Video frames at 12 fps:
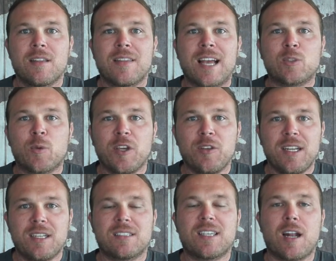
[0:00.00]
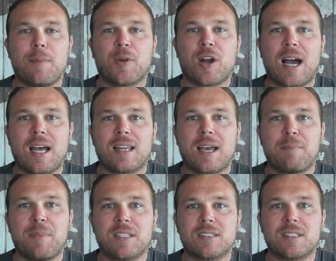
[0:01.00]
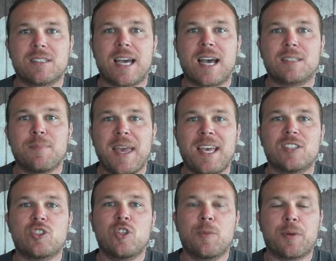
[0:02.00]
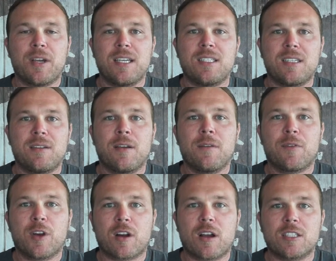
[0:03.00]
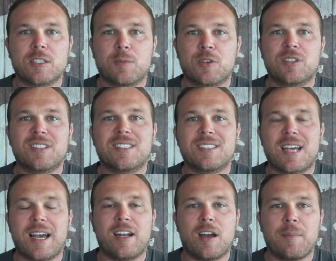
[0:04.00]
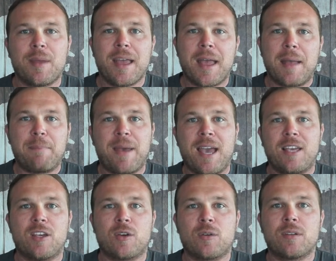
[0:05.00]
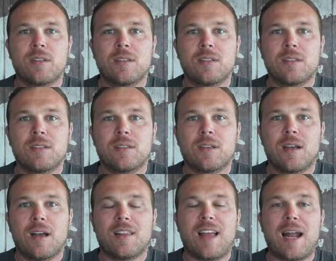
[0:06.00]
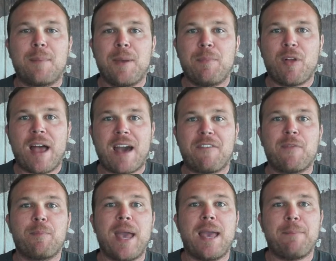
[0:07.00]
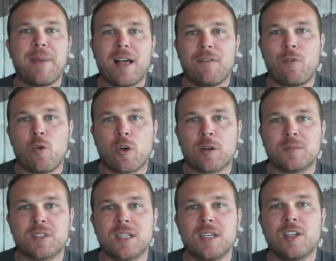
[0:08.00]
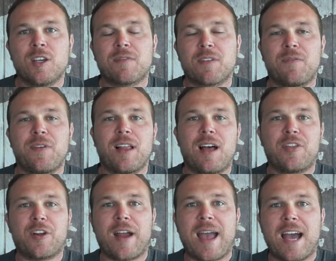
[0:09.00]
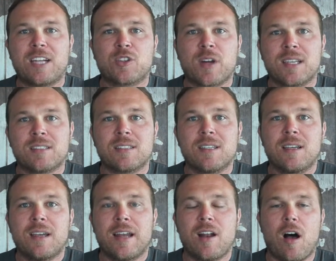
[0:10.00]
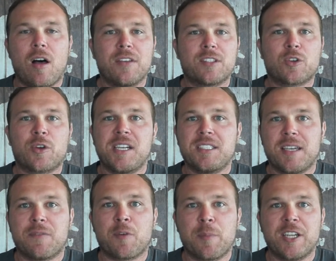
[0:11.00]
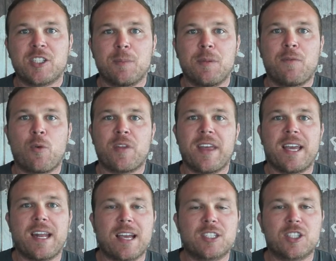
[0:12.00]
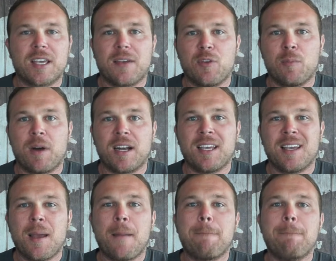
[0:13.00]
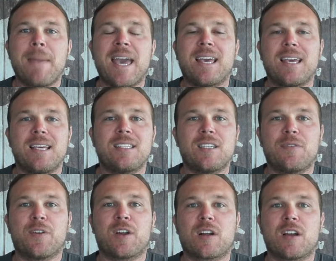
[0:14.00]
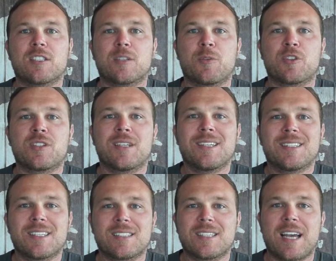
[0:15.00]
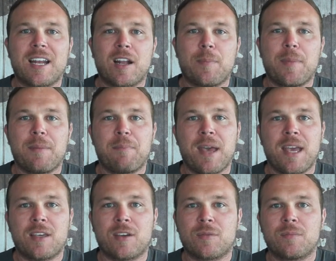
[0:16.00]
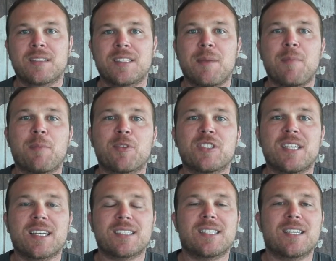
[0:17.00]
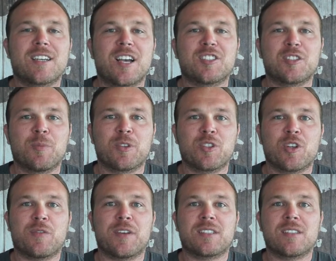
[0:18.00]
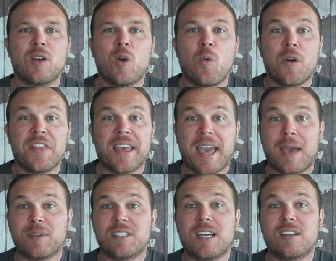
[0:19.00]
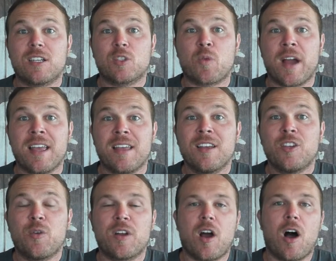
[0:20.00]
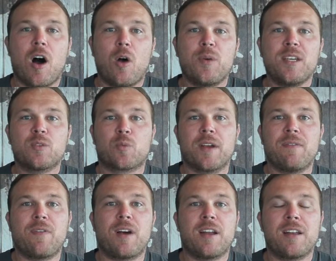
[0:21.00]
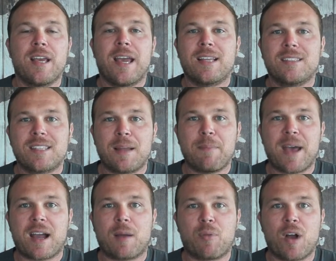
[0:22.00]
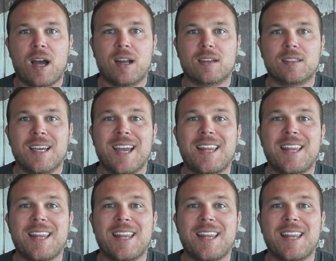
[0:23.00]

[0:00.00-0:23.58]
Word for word: That's what you need to set up your online business as. Make it super easy for your customers to sign up and pay you. A lot of people have PayPal forms, you have to fill out their address and all this crazy information before they can actually give you money. Make it easy for your customers to sign up and pay you. Tip number six, customer service. One thing Amazon does right, you can always refund and send back a product.